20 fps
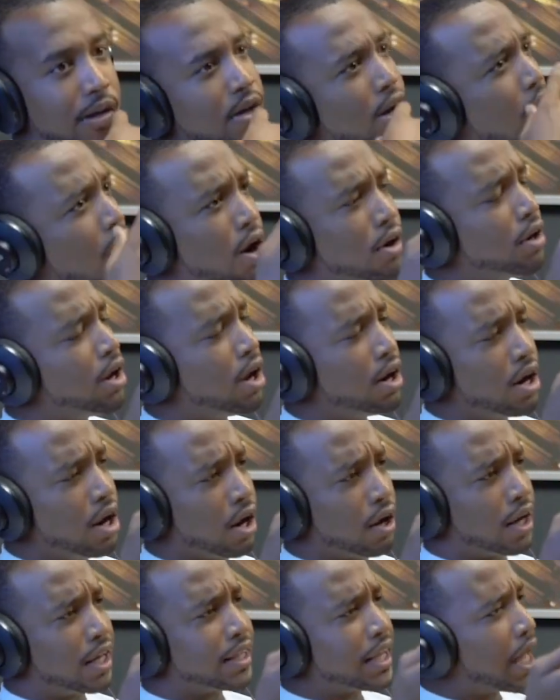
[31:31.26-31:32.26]
No, no,
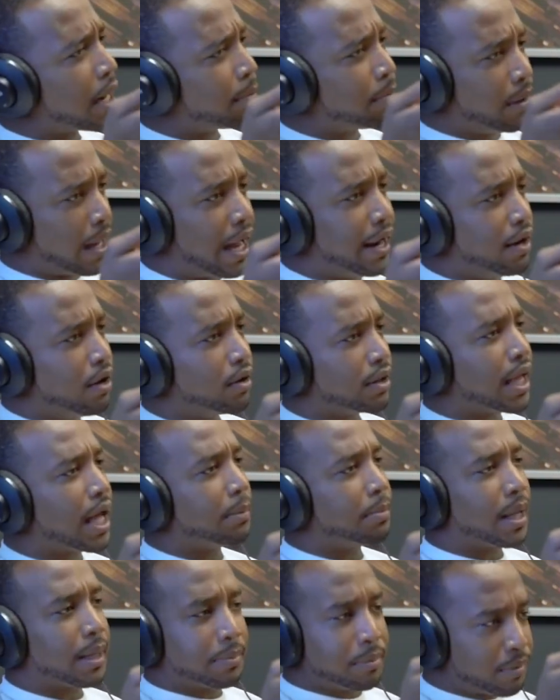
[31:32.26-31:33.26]
no. A lot of I know a lot of
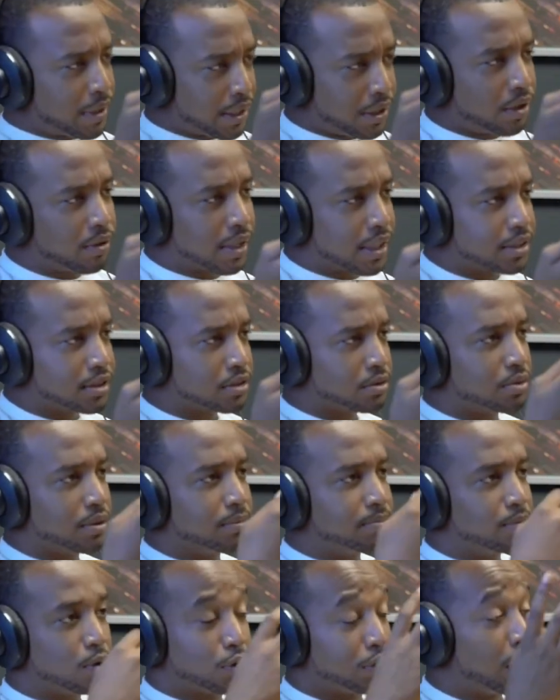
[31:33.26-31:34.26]
black people that don't like to swim
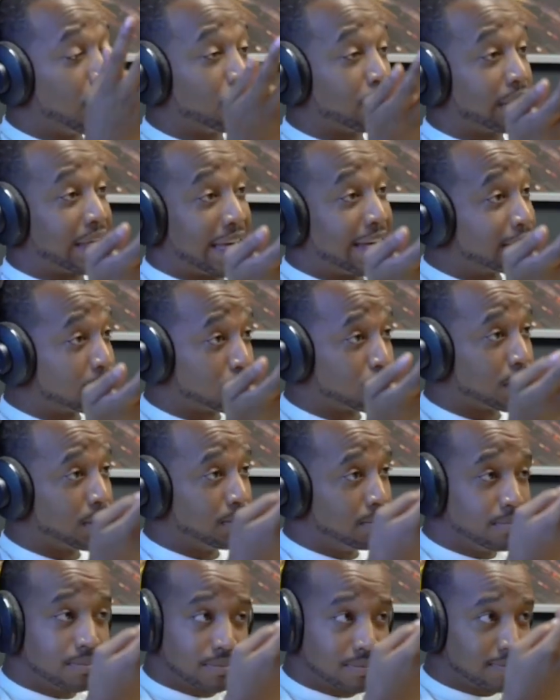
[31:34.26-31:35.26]
or yeah. don't can't swim.
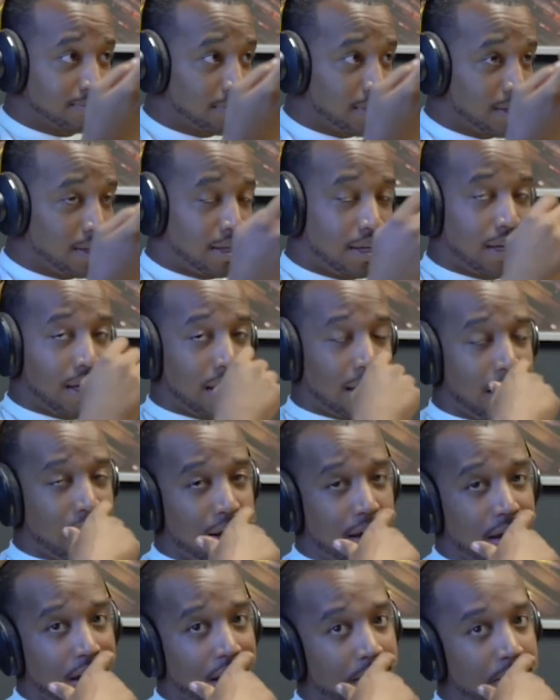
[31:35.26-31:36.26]

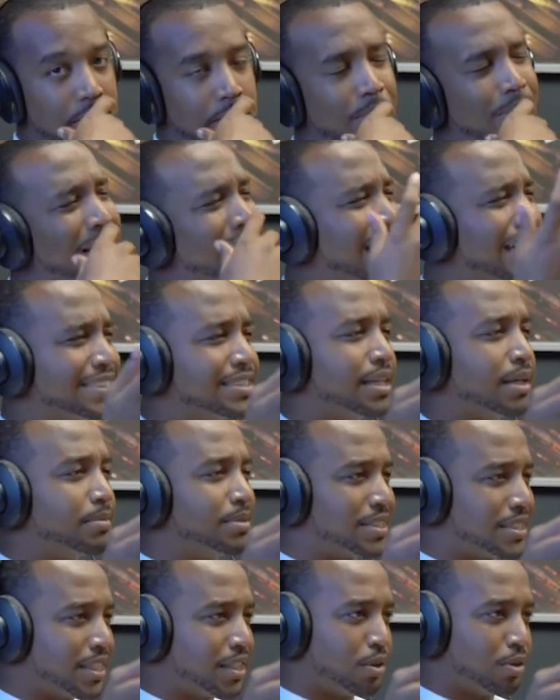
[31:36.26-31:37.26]
Um, my last name is
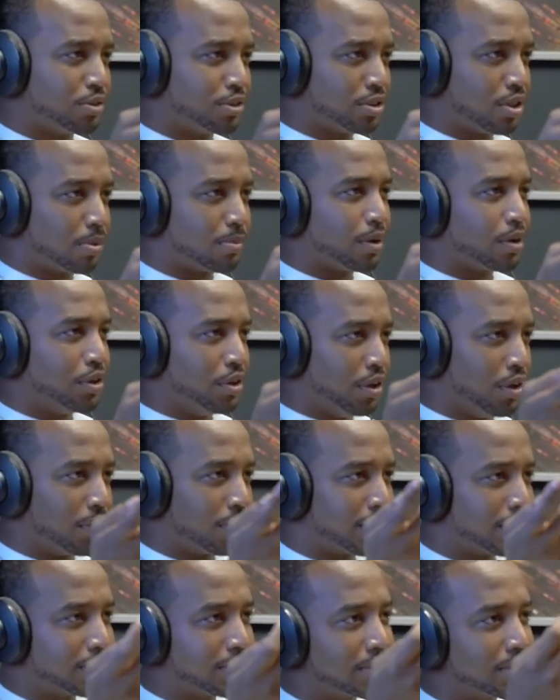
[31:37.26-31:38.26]
Seals though, bro. You know
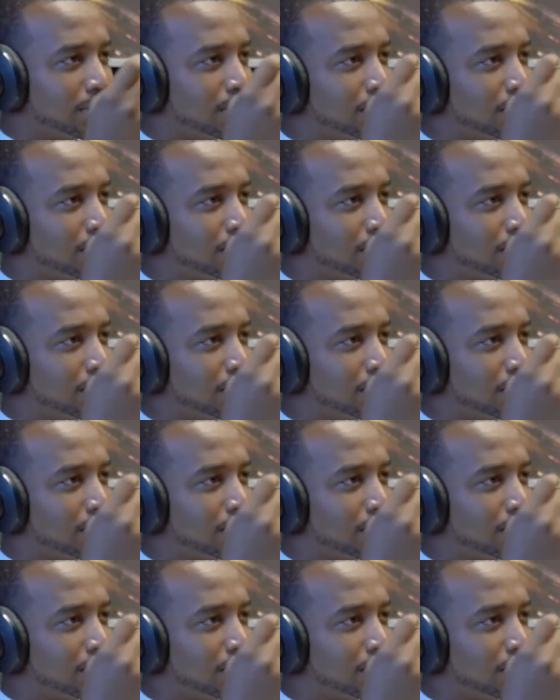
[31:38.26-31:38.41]
this.